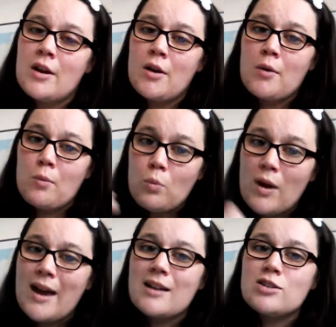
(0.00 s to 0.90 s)

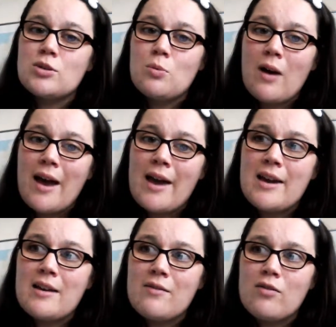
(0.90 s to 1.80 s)
worked your way
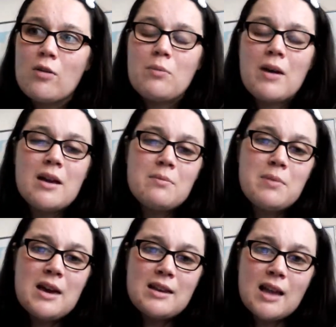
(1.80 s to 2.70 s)
from like being
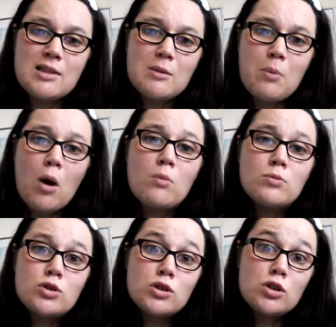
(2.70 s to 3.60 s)
at the bottom
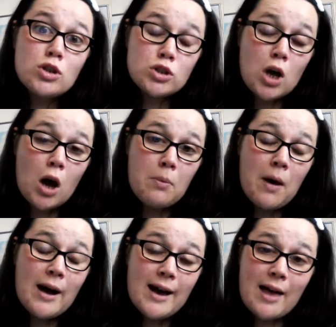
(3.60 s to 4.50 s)
to the top. I
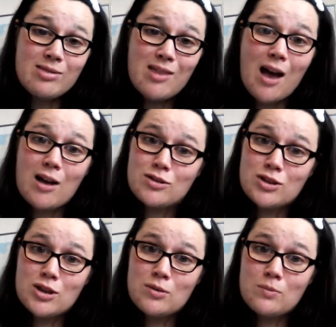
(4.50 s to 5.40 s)
get that, I
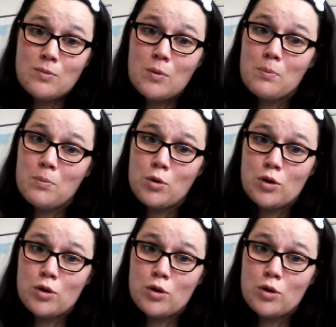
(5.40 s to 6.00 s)
do. But